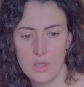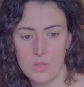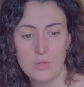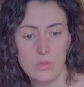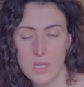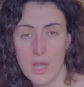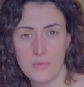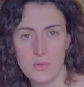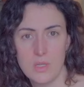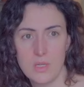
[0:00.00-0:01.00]
you don't have
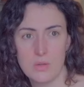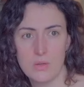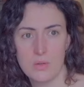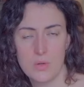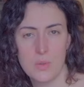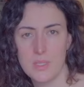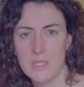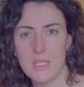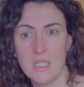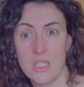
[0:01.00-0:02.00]
to take a crazy
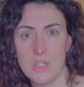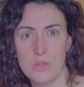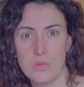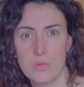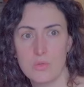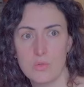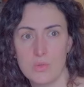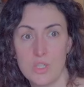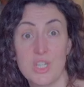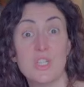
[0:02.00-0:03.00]
decision, you know, to
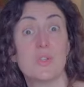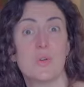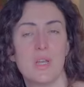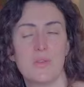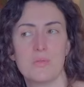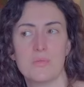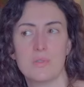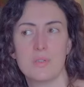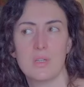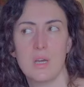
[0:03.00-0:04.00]
change your life.
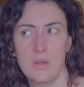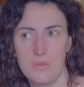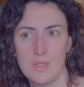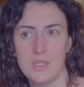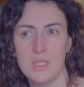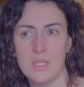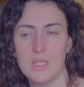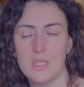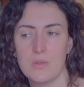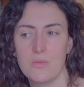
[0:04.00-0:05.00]
I think this
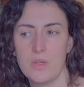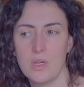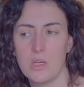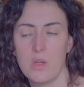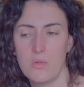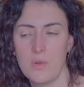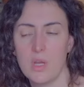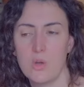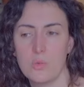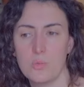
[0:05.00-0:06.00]
is very, a very
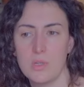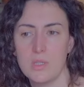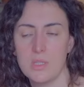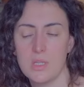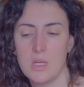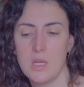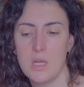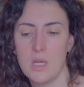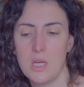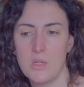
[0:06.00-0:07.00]
good
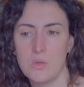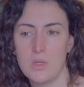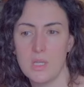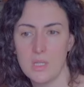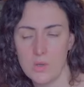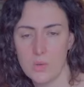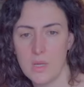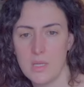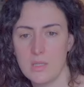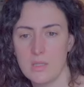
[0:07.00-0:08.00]
And you can
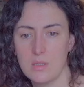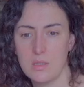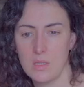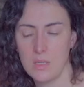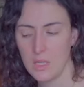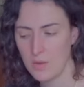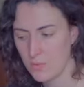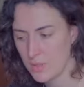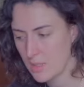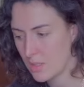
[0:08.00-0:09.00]
create
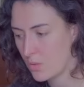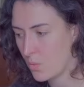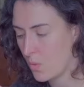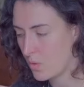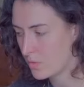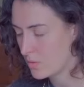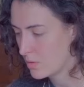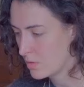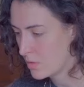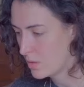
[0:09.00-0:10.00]
everything you want
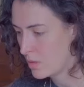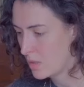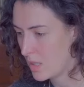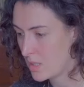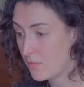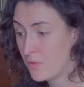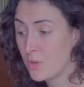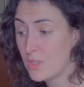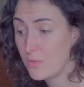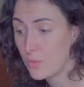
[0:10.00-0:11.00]
and
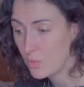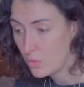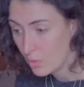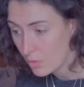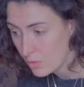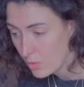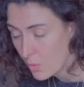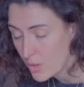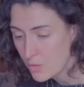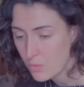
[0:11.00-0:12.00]
even if you don't know
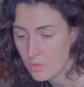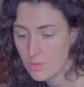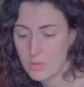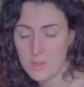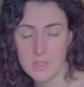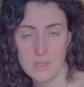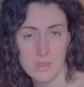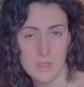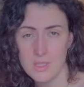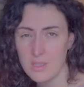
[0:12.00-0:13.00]
what you want, it's,
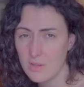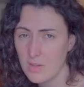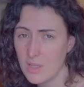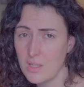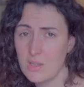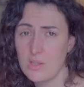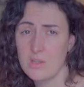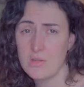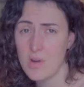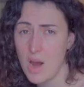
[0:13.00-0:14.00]
it's okay,
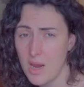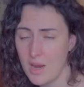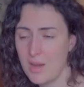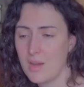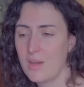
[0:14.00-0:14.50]
just try.